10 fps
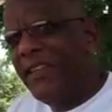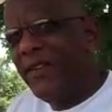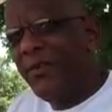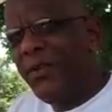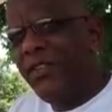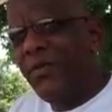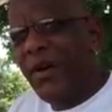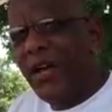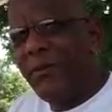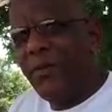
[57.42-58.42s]
The reason
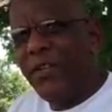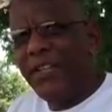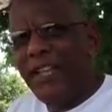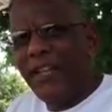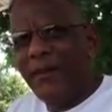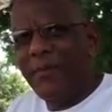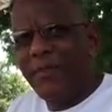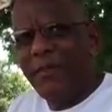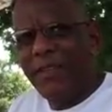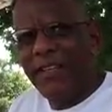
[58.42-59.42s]
why I bring that up
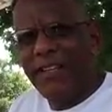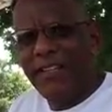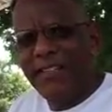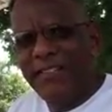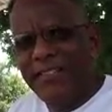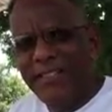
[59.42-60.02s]
is because